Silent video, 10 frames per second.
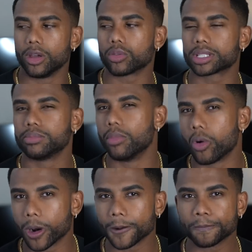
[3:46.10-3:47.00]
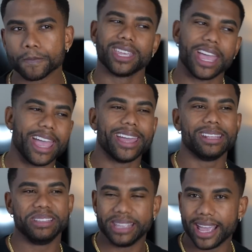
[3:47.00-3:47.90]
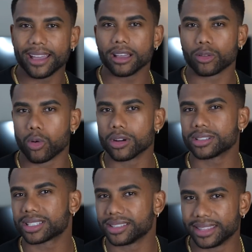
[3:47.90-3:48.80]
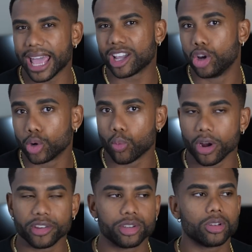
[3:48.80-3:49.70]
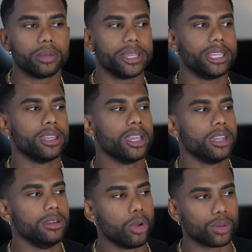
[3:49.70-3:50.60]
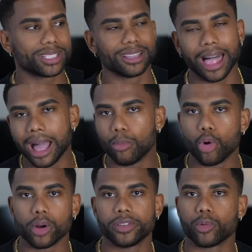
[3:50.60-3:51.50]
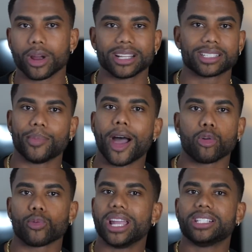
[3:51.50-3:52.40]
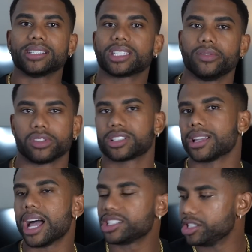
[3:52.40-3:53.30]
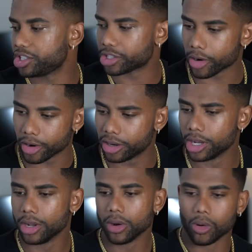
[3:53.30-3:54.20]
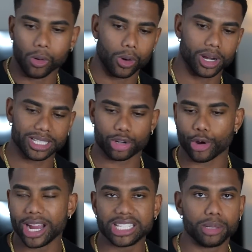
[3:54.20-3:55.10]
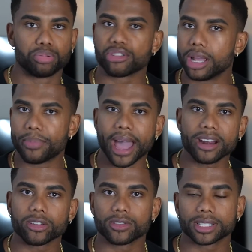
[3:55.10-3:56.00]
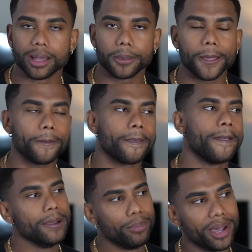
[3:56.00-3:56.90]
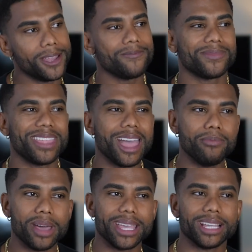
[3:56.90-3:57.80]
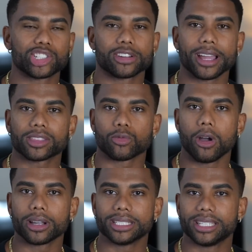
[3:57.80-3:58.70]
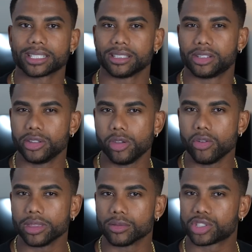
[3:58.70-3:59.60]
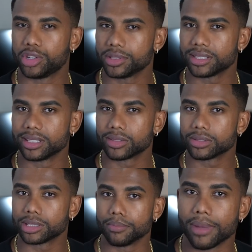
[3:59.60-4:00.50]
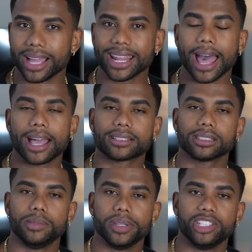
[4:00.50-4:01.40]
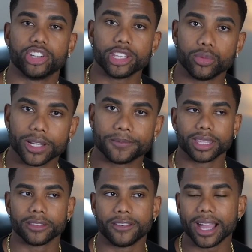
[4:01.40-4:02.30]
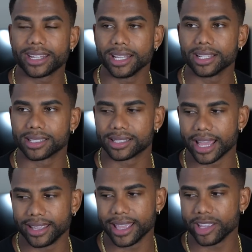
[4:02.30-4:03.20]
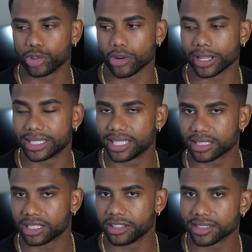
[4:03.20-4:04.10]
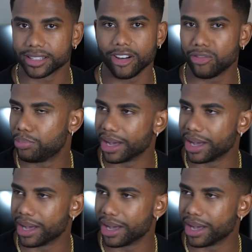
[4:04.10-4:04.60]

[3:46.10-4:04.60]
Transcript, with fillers: noticed more. And yeah, of course, that could work. You're gonna be noticed a lot more if you're wearing some outrageous Versace shirt or crazy print pattern or something, but that might attract the wrong attention to you and those choosing signals might not actually be genuine. And the fact is, is that yeah, you're drawing attention to yourself,